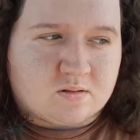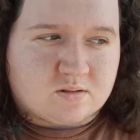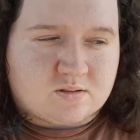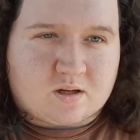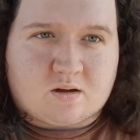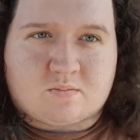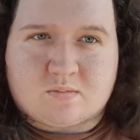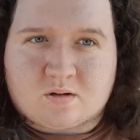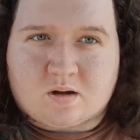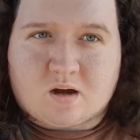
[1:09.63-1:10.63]
some.
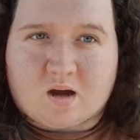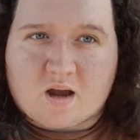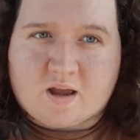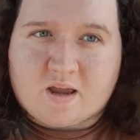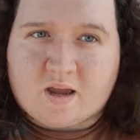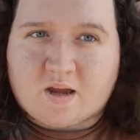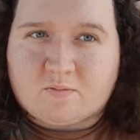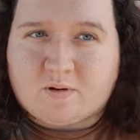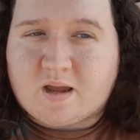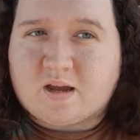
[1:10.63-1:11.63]
I
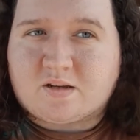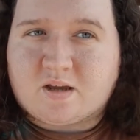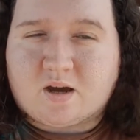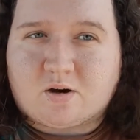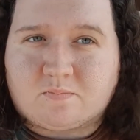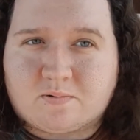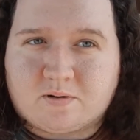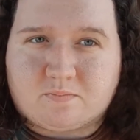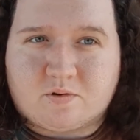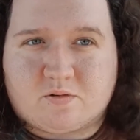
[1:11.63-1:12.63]
had we had to help
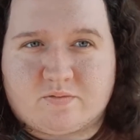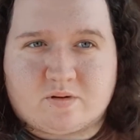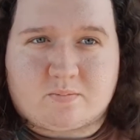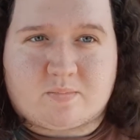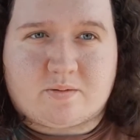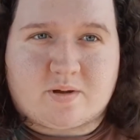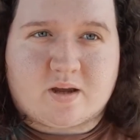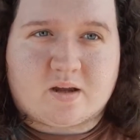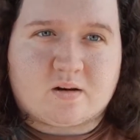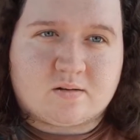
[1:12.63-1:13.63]
move my
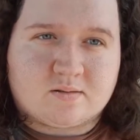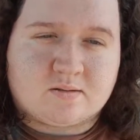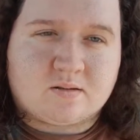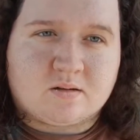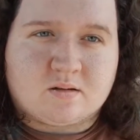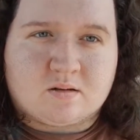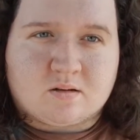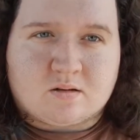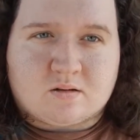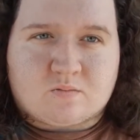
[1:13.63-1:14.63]
bed.
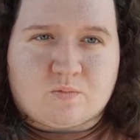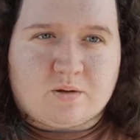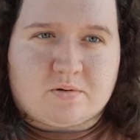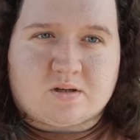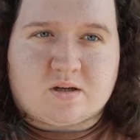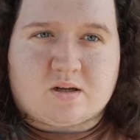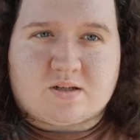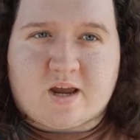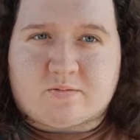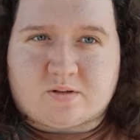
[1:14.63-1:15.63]
We put a
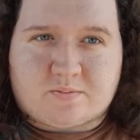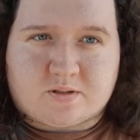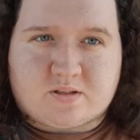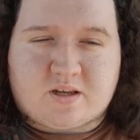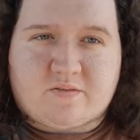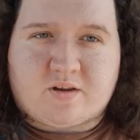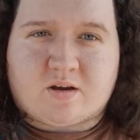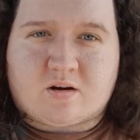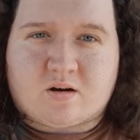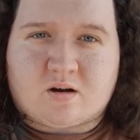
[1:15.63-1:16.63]
table to put
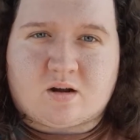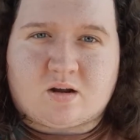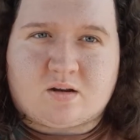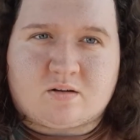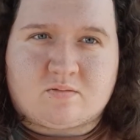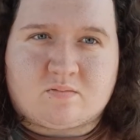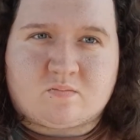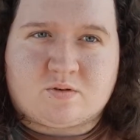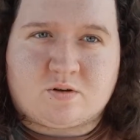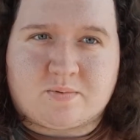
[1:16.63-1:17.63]
TV on
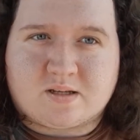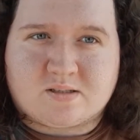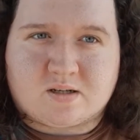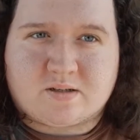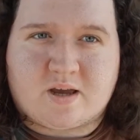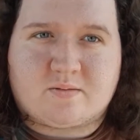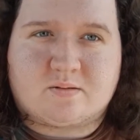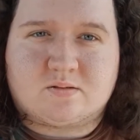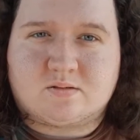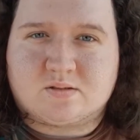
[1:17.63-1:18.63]
and two bedside
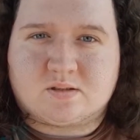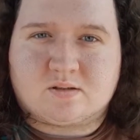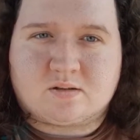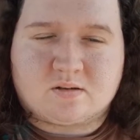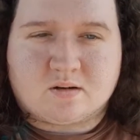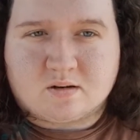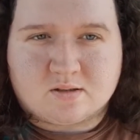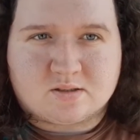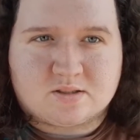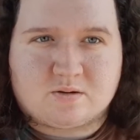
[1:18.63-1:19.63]
tables and
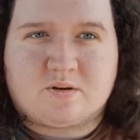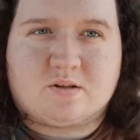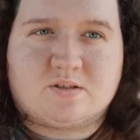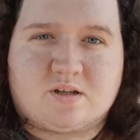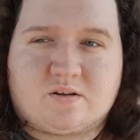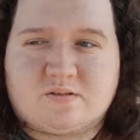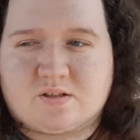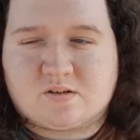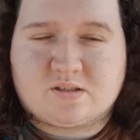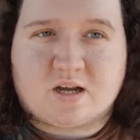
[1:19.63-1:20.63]
some other stuff.
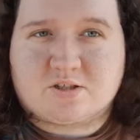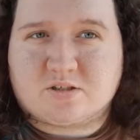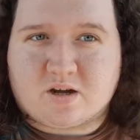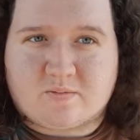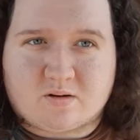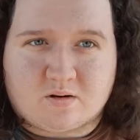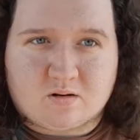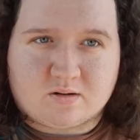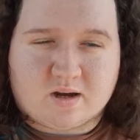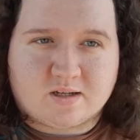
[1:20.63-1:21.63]
So it's actually coming
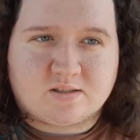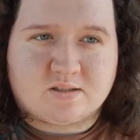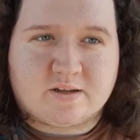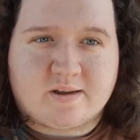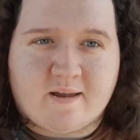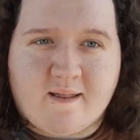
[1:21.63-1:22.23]
along nicely.